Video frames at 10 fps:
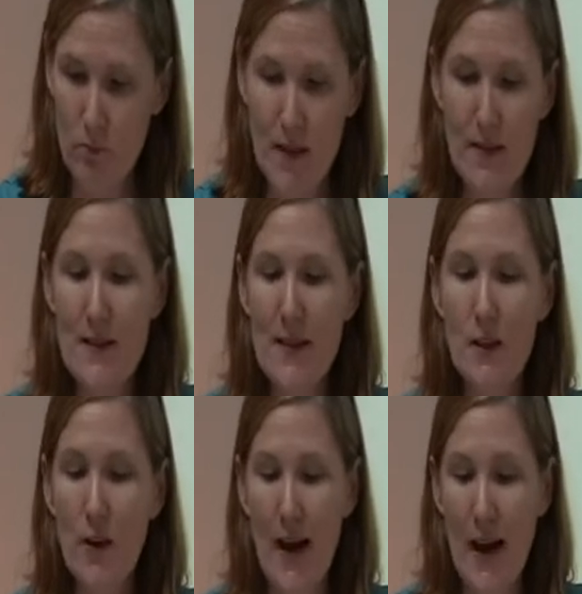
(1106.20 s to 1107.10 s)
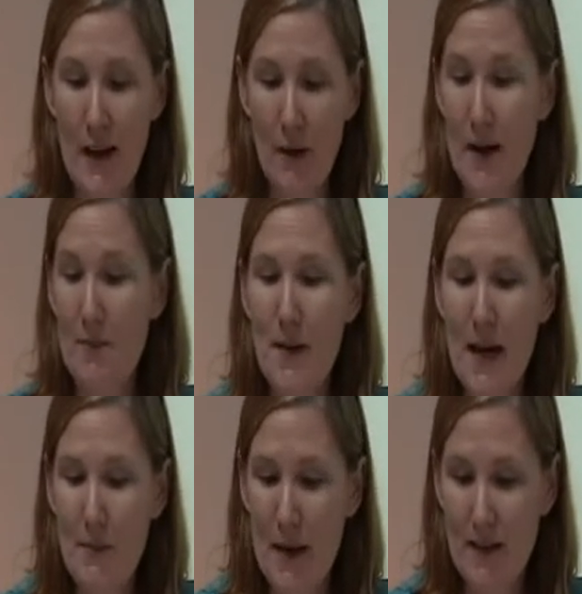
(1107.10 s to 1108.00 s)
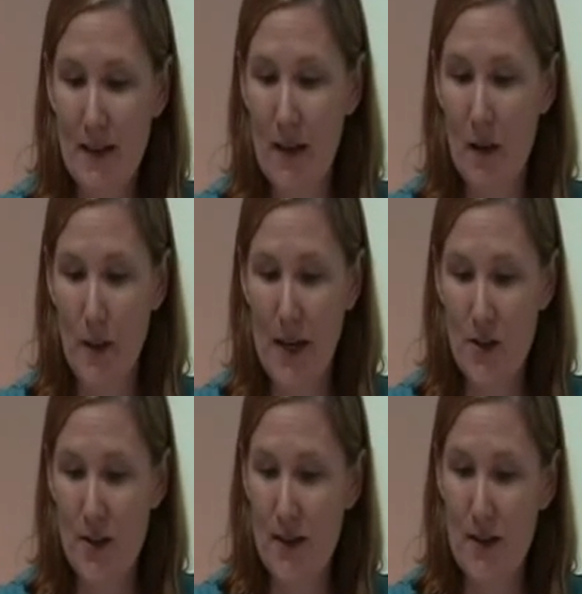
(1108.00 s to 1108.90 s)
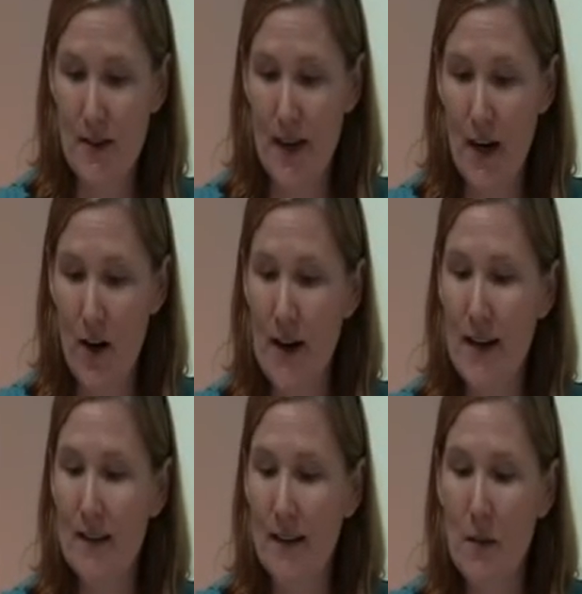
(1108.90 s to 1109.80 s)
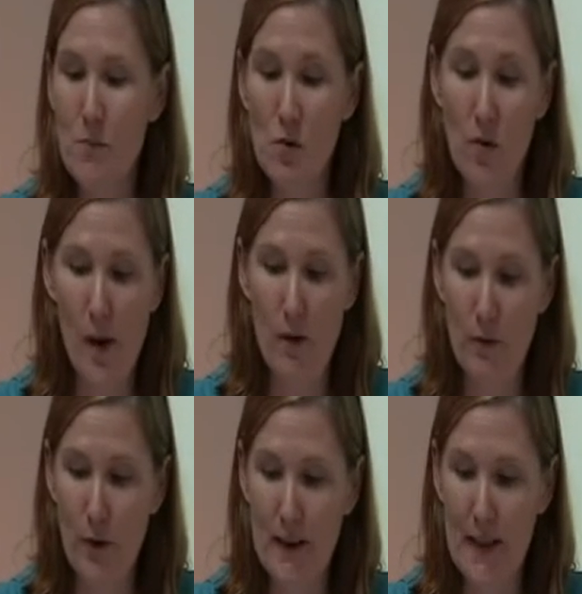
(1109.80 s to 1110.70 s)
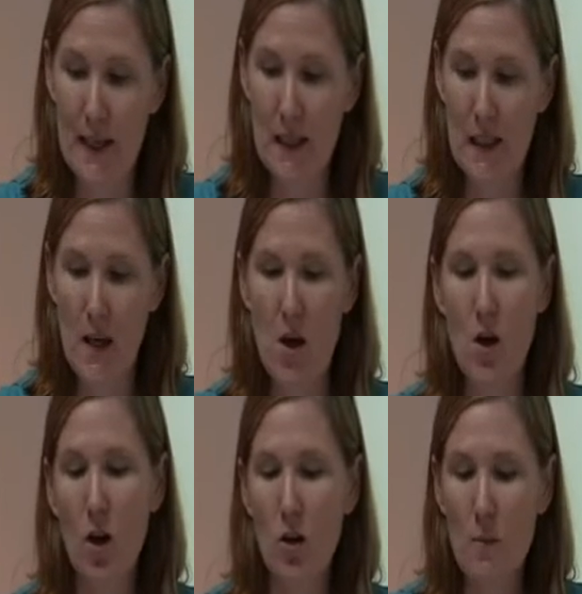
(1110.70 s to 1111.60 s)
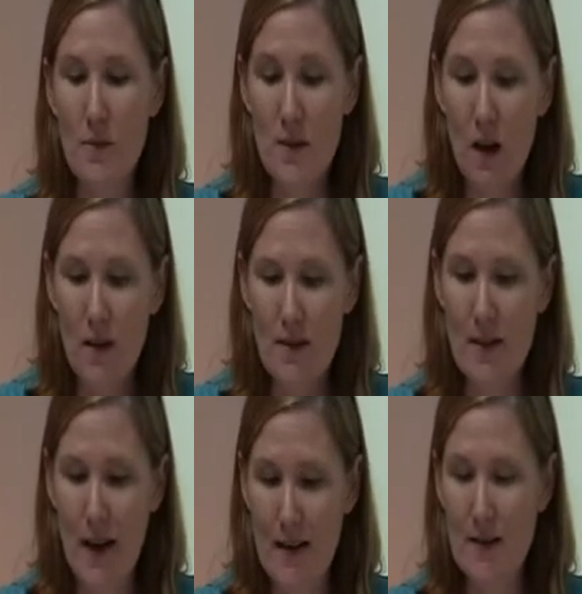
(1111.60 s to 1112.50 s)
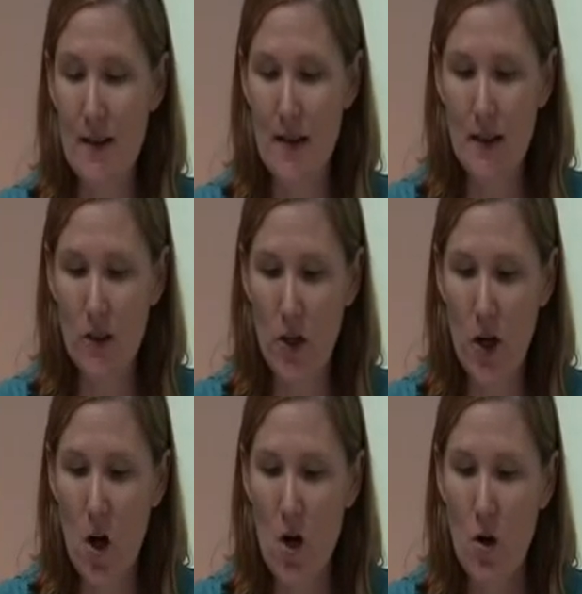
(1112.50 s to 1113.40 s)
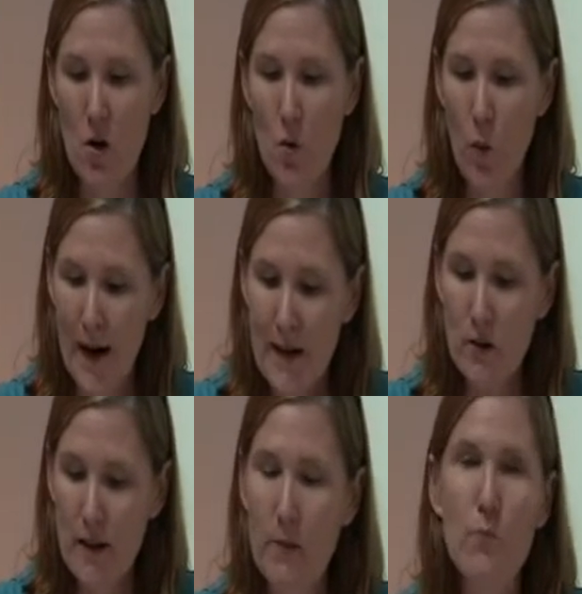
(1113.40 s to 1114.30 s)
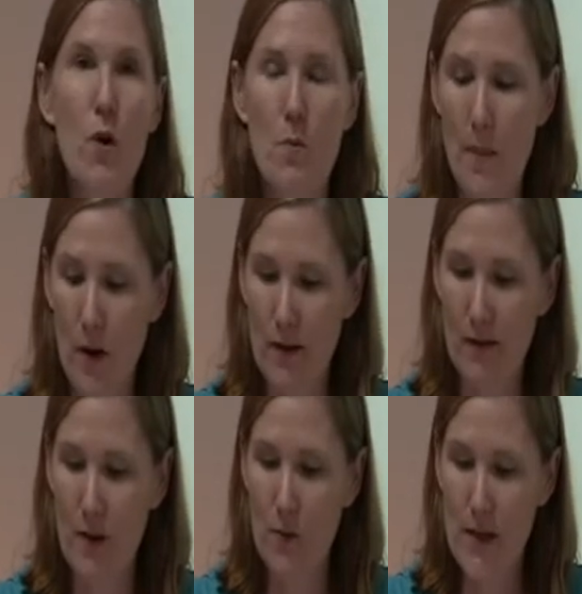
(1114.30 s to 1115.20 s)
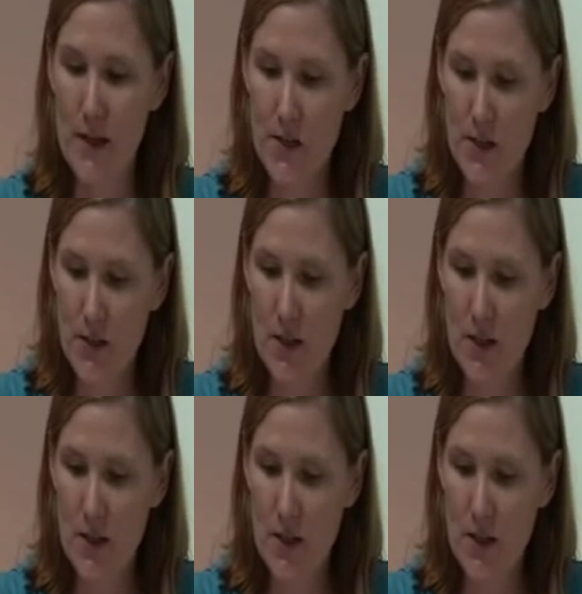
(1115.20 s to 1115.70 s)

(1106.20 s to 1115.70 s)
This healer had many mentally ill patients in his care, and he let them move about freely. Collomb saw this and asked the healer, why do you let them roam about as they wish?